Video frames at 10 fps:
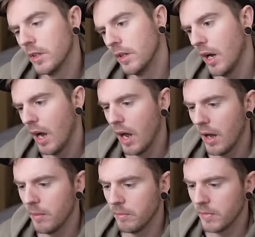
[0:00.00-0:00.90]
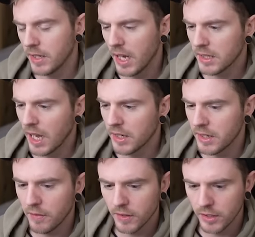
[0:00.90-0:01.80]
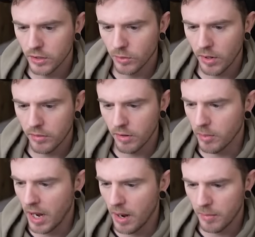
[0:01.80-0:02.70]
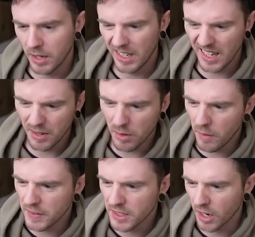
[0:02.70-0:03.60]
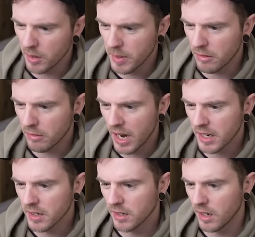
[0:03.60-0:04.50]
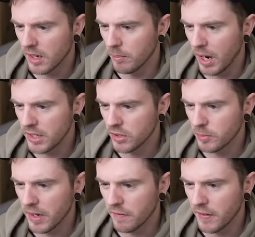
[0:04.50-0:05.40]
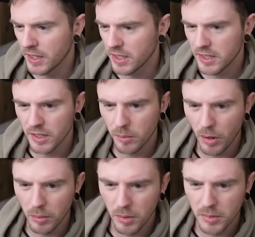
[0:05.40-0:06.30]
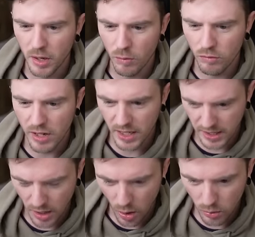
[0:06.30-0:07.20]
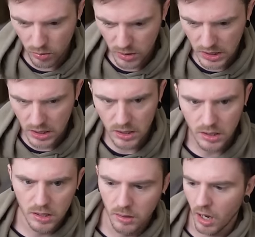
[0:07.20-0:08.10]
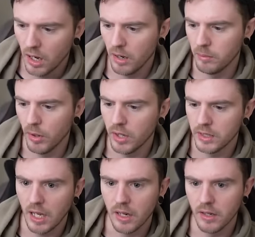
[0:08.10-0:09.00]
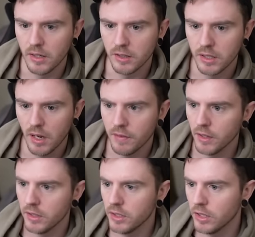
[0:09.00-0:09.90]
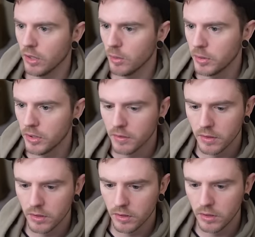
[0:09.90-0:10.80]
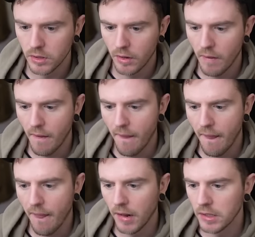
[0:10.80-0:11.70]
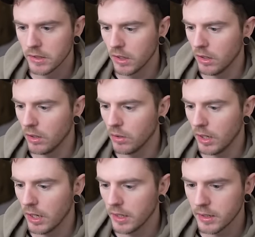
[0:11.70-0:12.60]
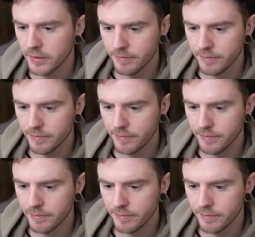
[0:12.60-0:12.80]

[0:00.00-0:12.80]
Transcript: That hand definitely does want a 3-bet. I don't know if he's going to be a reg. He might just be a fish. This is a problem. You don't really know. But his hand is definitely GTO approved. So, I like it.